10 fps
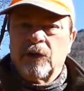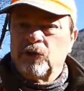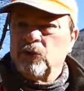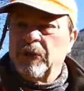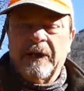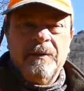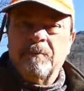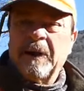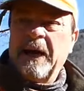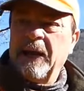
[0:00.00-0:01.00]
to the
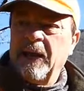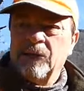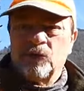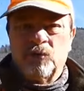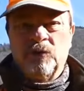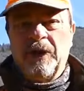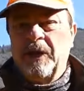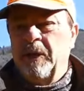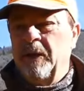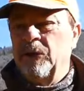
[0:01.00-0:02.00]
impalas, to the